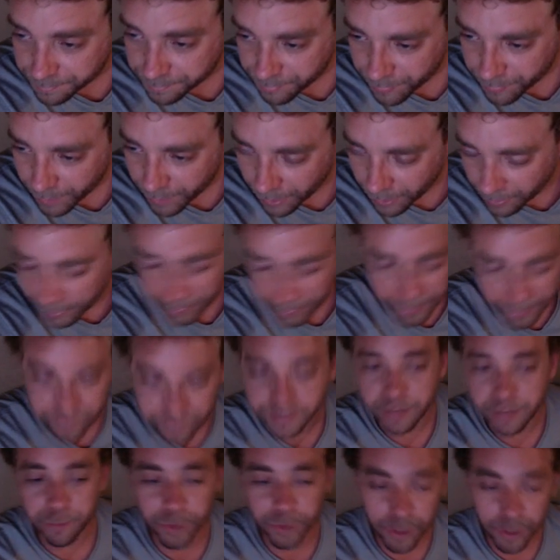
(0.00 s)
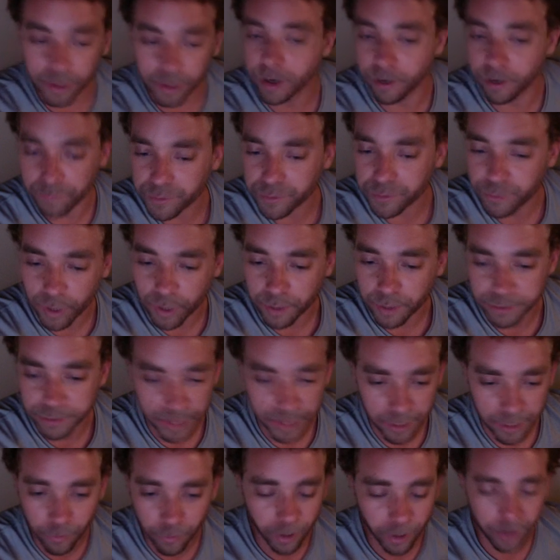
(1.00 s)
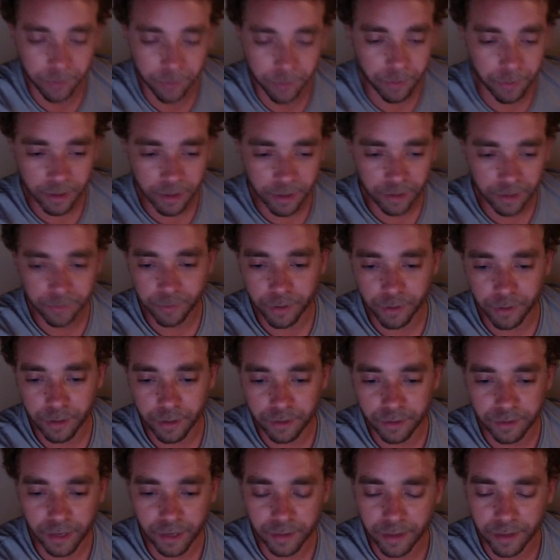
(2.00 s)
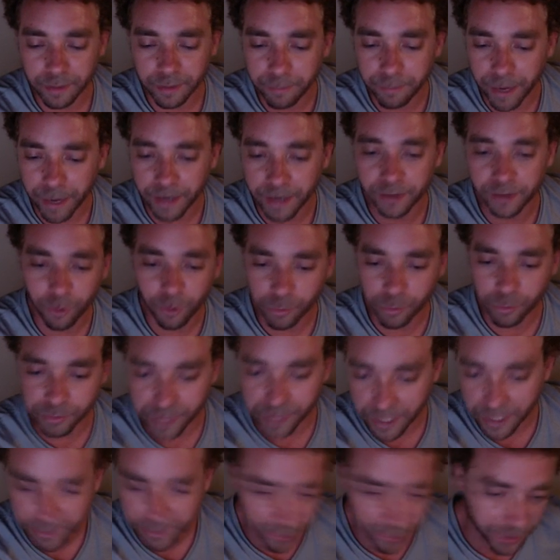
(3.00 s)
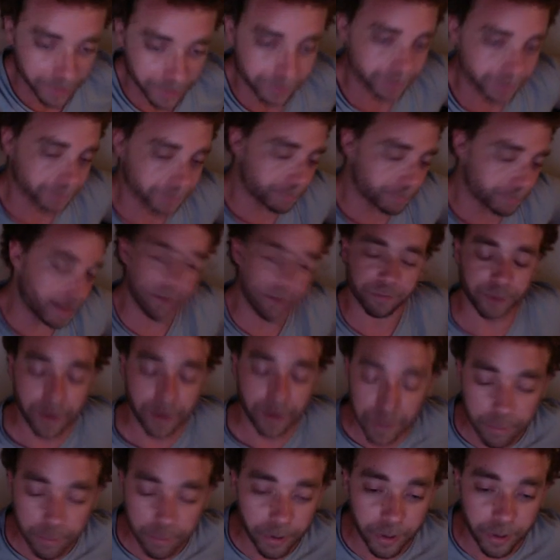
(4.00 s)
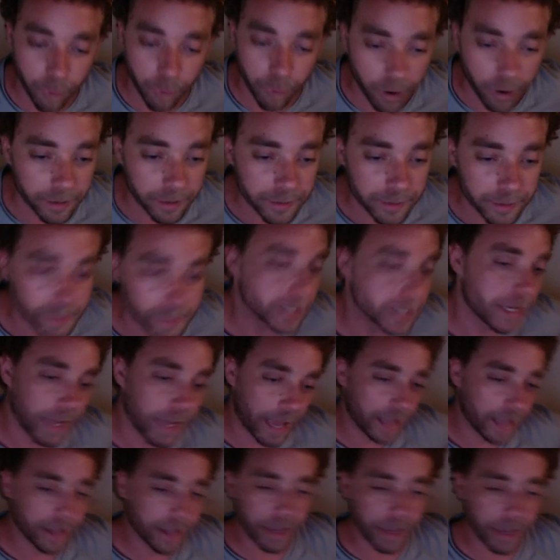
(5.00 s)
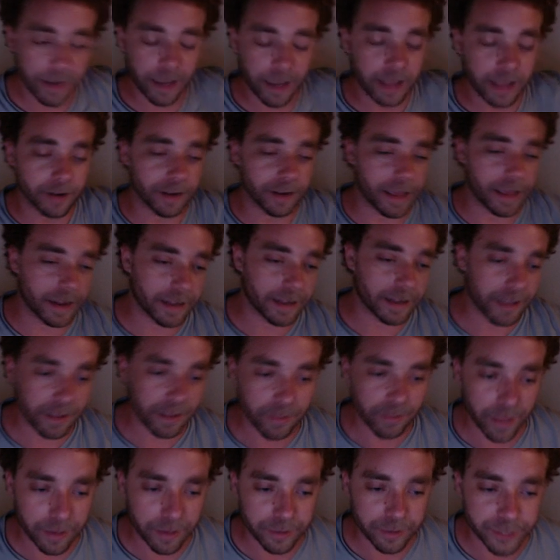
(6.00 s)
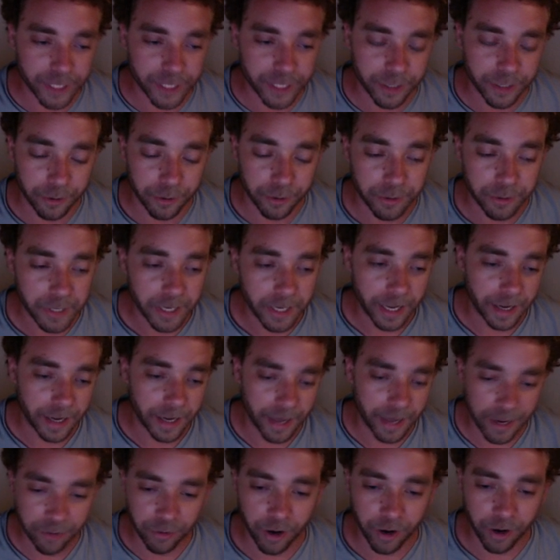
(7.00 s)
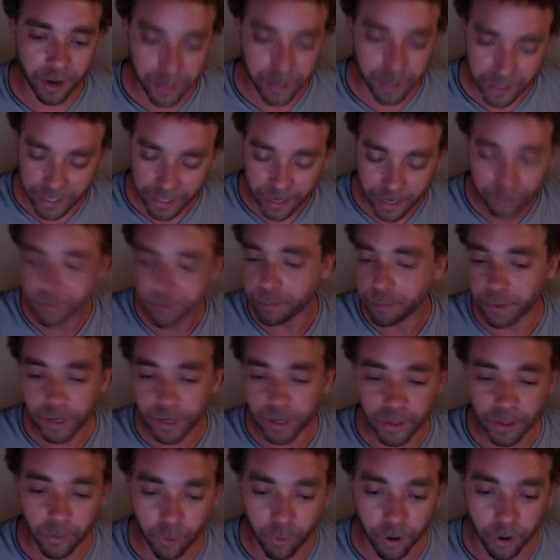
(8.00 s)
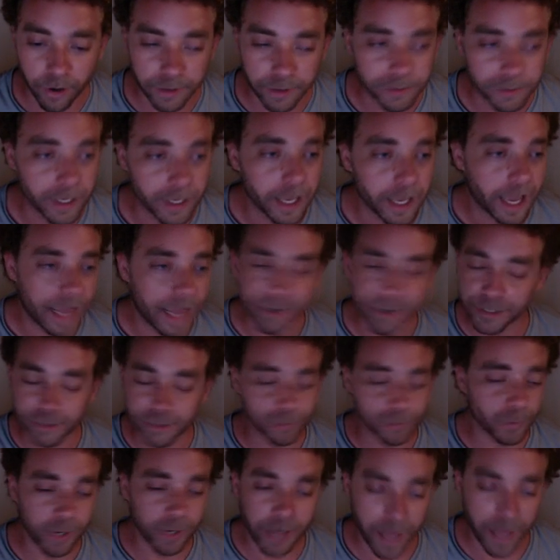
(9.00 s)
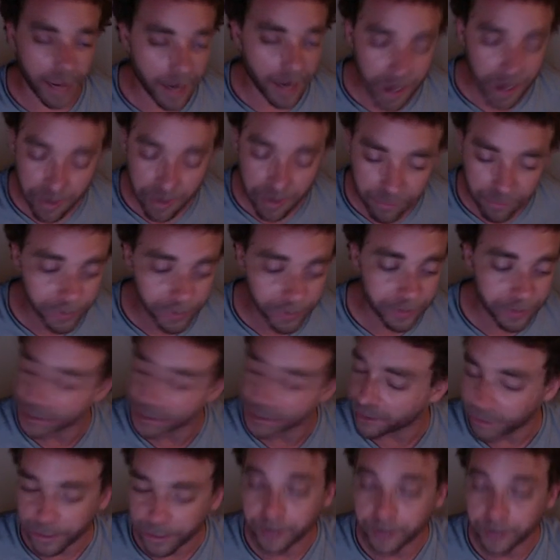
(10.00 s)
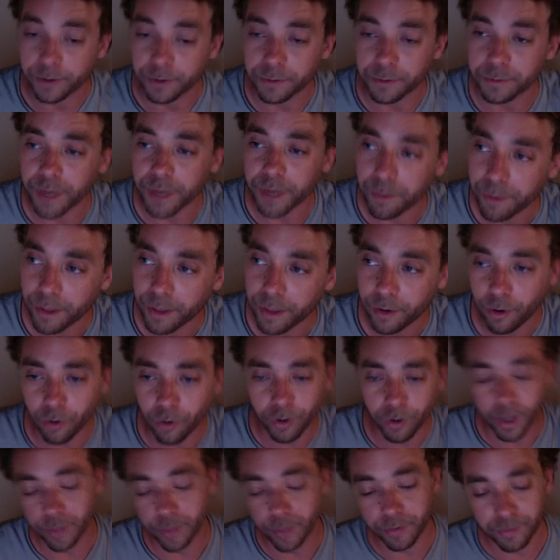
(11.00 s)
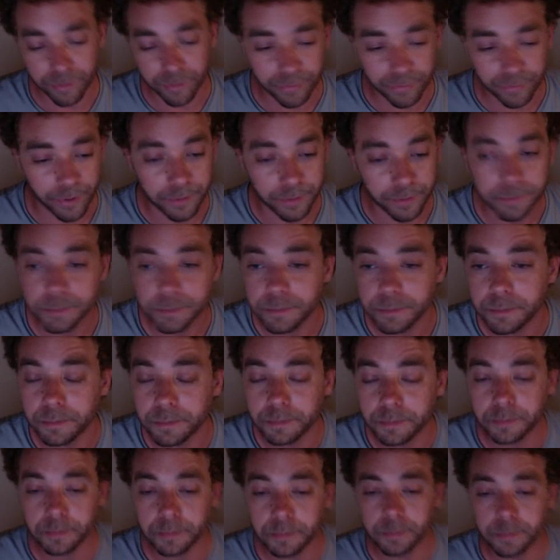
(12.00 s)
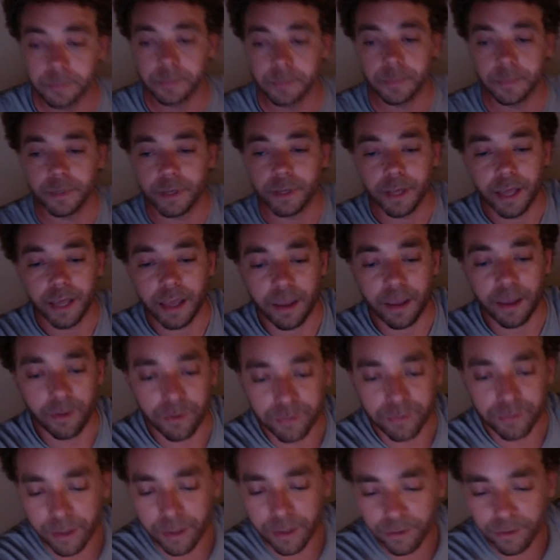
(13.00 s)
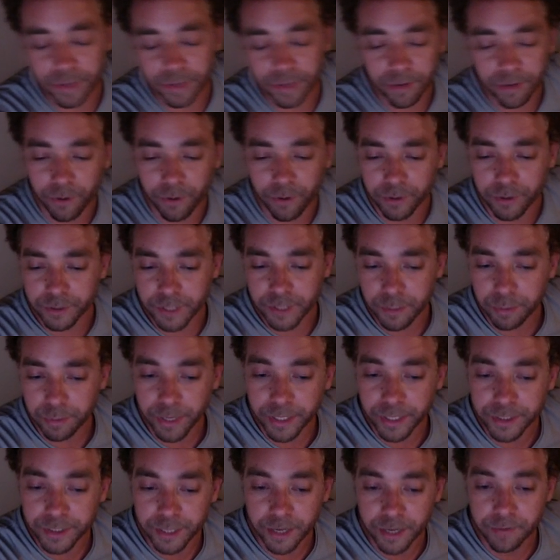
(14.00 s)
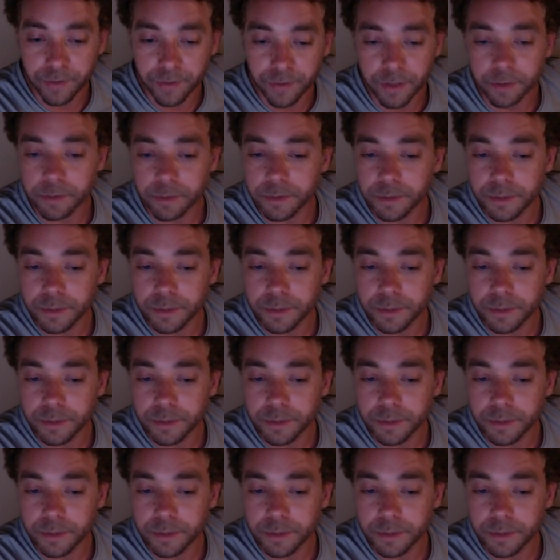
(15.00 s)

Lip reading: They seem good enough is what I'm saying. It's not like back in the old days when you could just pay for anybody you wanted and get like Jeter and A-Rod and get everybody you wanted and just win every single year and be like, oh yeah, this is fun. It was like varsity playing JV.